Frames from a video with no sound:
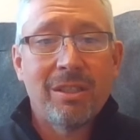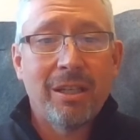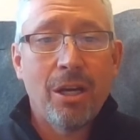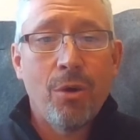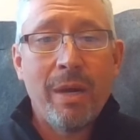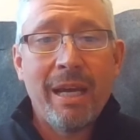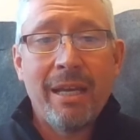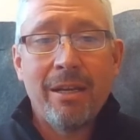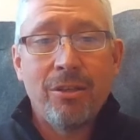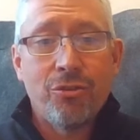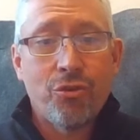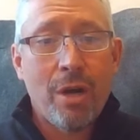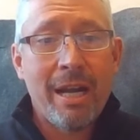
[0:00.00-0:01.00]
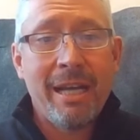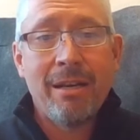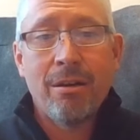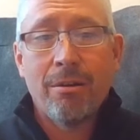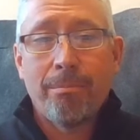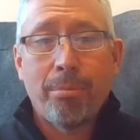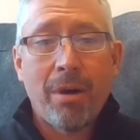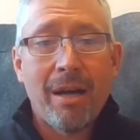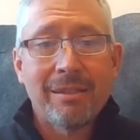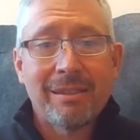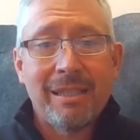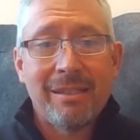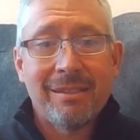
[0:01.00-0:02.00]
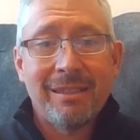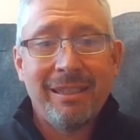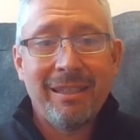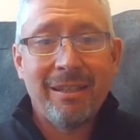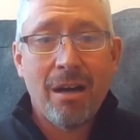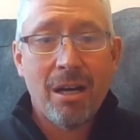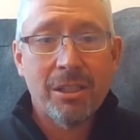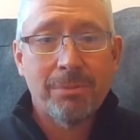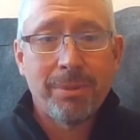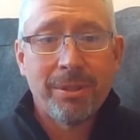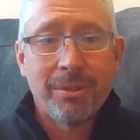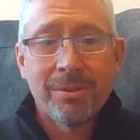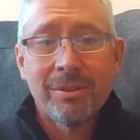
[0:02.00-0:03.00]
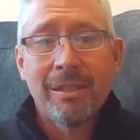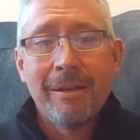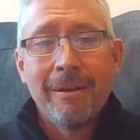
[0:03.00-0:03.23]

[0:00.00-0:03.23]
that go in and train on processing and hospitals.